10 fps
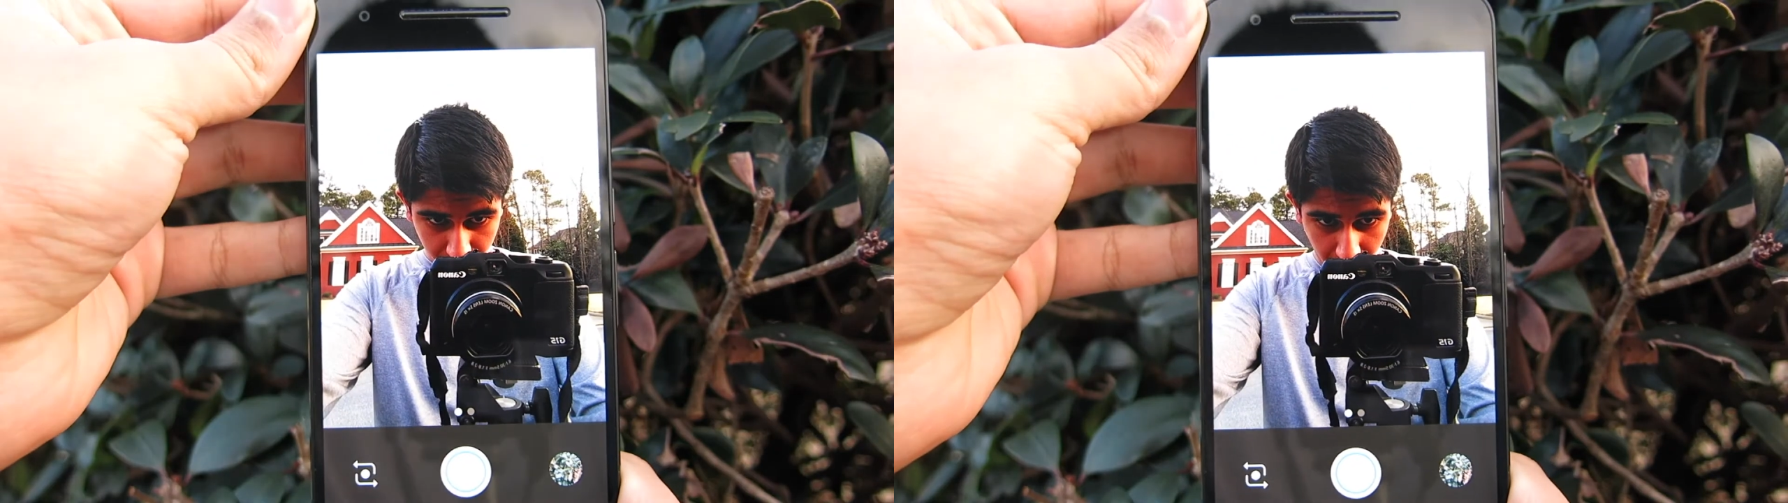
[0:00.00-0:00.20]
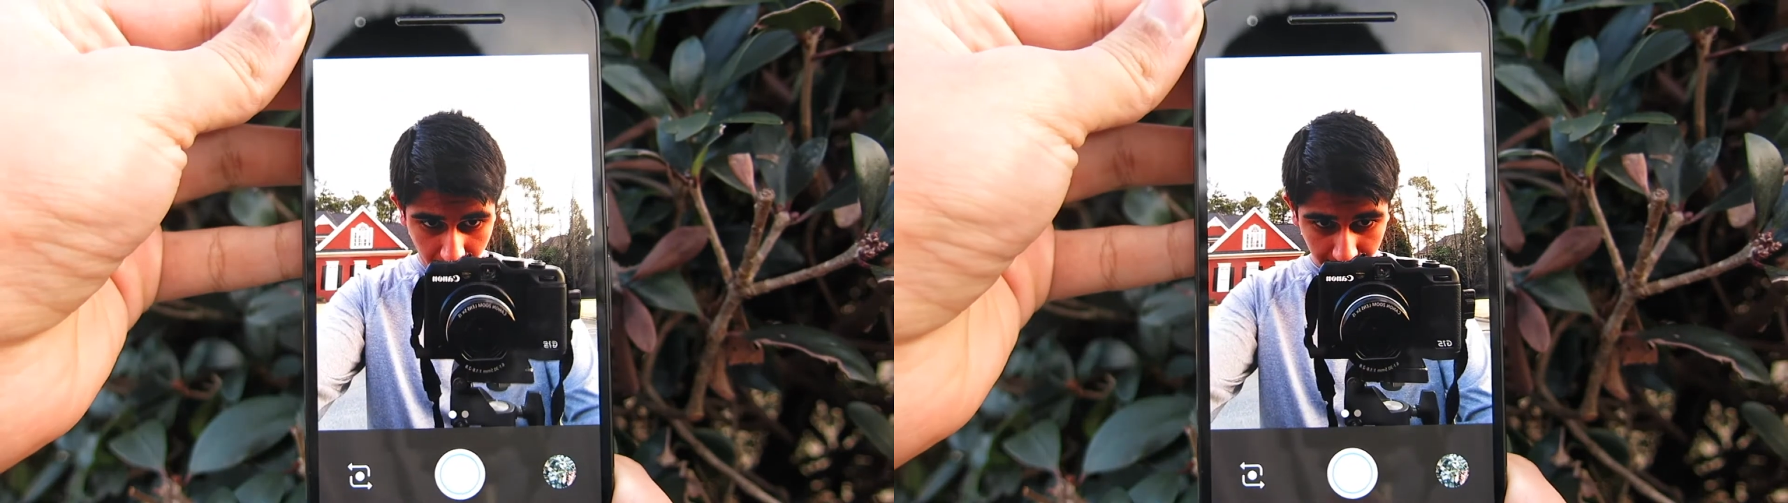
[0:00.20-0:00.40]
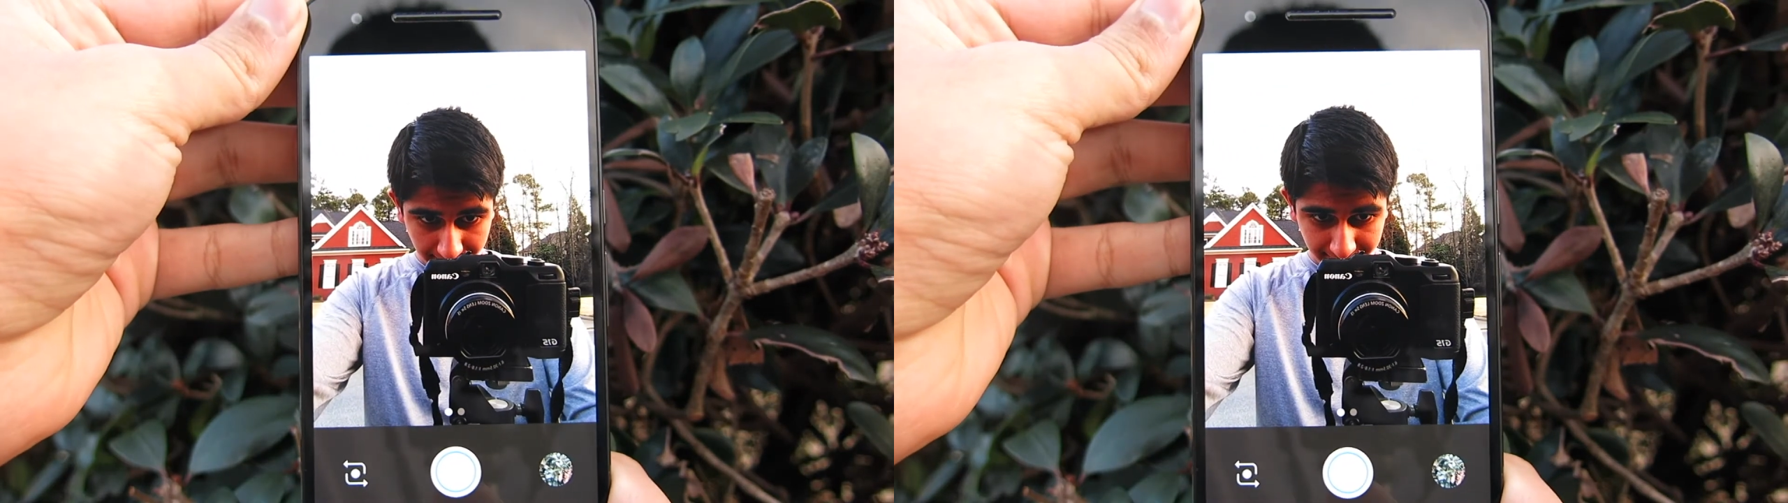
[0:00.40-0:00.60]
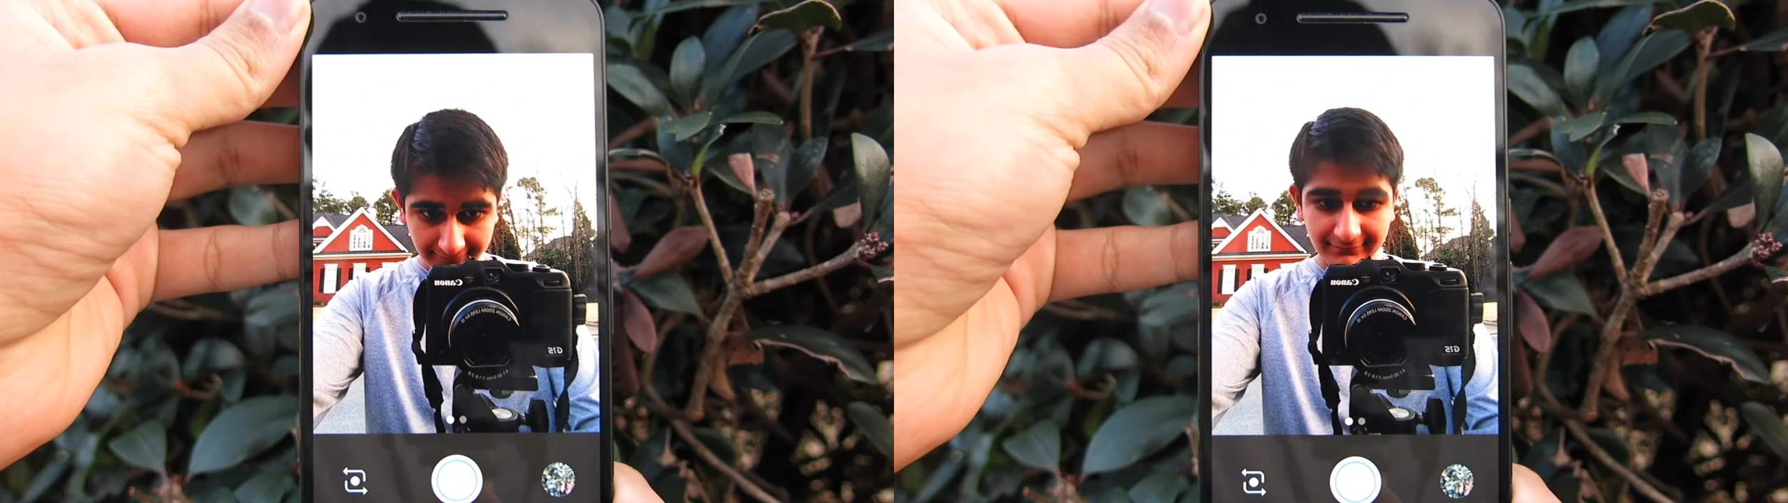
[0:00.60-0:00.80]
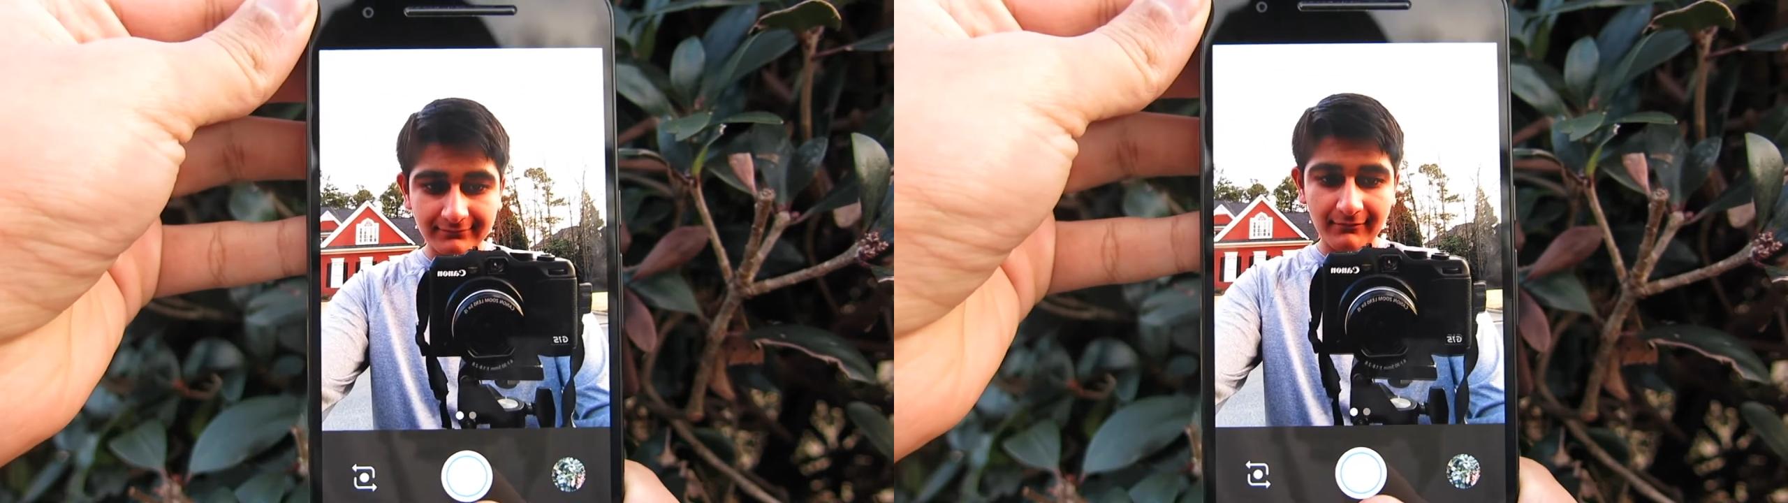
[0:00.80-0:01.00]
The
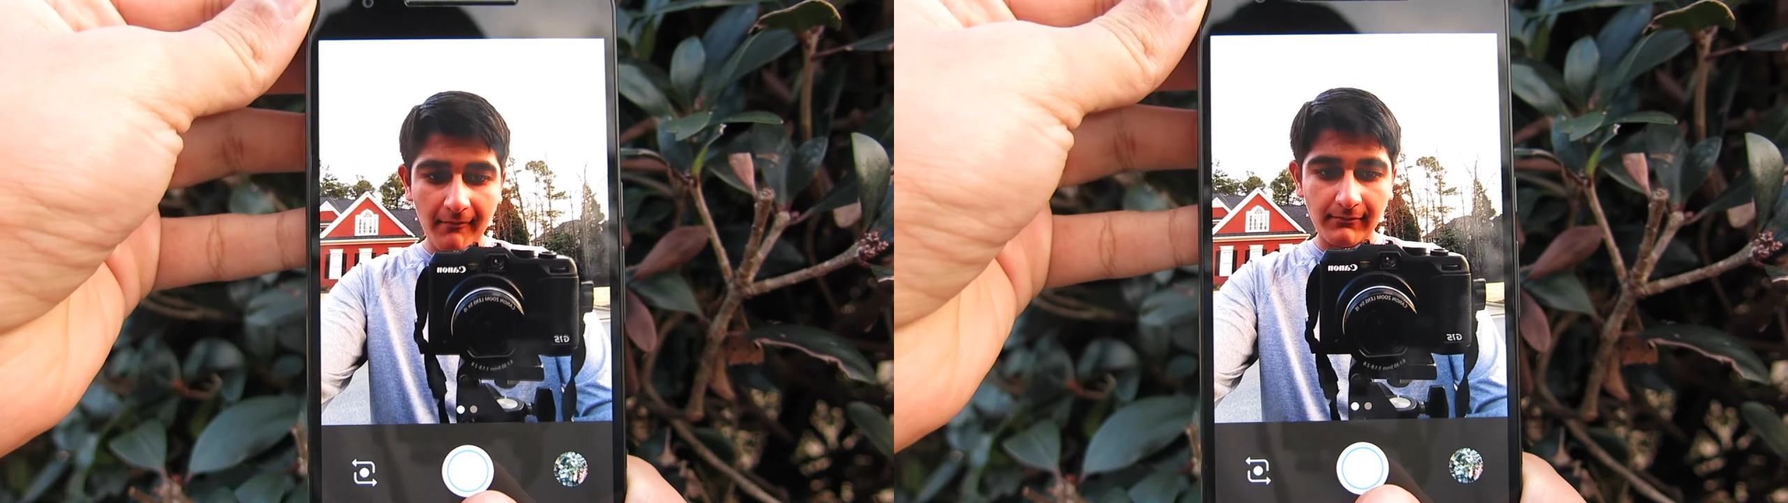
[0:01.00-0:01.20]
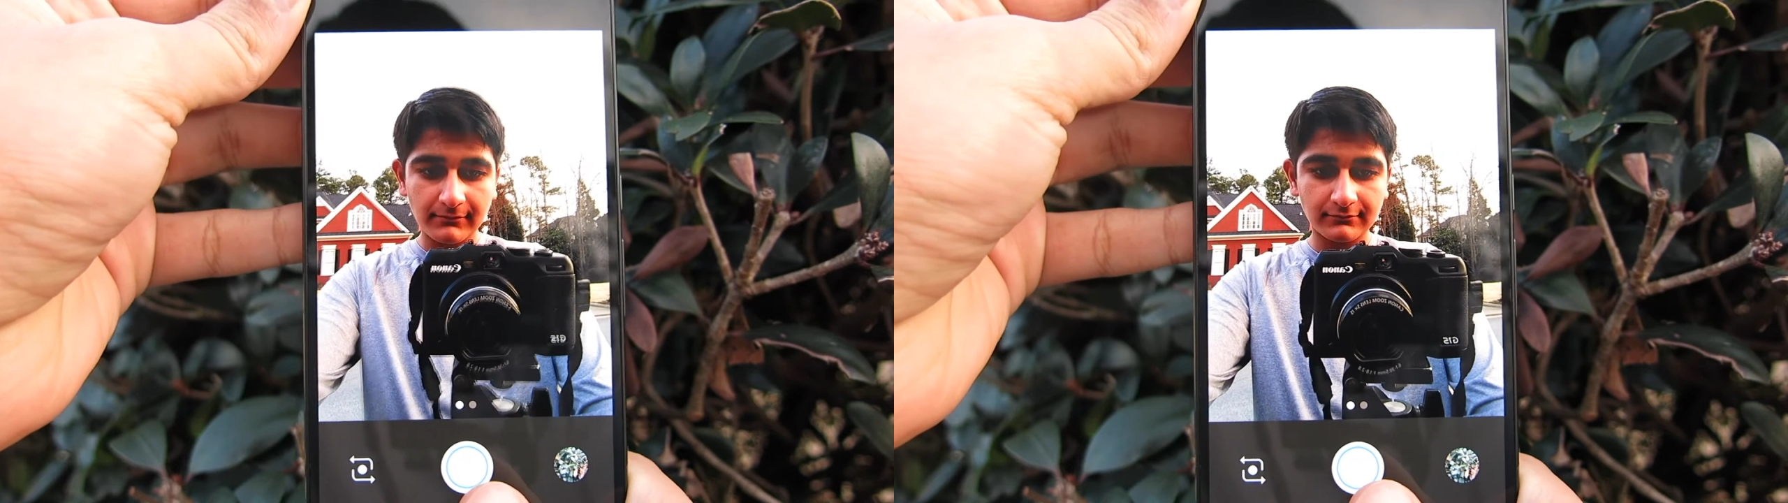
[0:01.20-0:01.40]
front-facing selfie